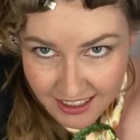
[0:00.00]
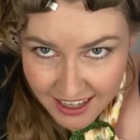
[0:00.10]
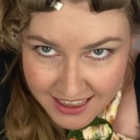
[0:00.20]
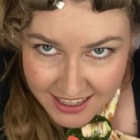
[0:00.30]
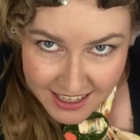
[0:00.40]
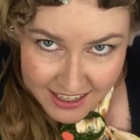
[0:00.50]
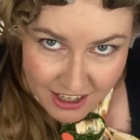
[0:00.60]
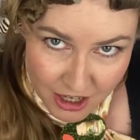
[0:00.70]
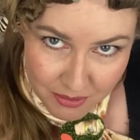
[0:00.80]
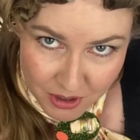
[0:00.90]
And then
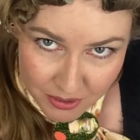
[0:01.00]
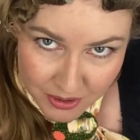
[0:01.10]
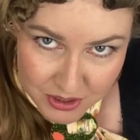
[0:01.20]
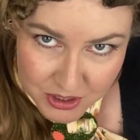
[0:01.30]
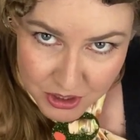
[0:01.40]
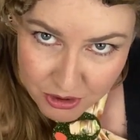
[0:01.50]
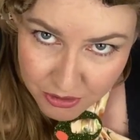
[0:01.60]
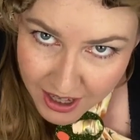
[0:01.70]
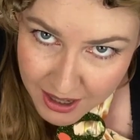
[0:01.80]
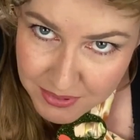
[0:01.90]
I'm going to
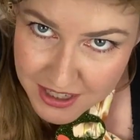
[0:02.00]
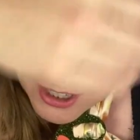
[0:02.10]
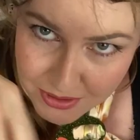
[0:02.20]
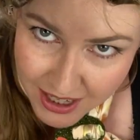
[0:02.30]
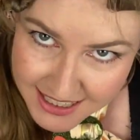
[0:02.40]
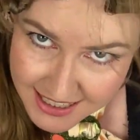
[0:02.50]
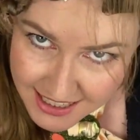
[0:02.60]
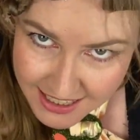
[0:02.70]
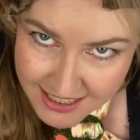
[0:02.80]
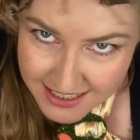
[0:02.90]
grab this rat's
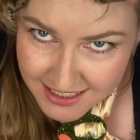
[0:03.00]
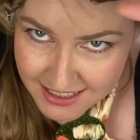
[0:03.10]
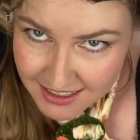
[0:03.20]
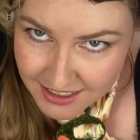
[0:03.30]
nest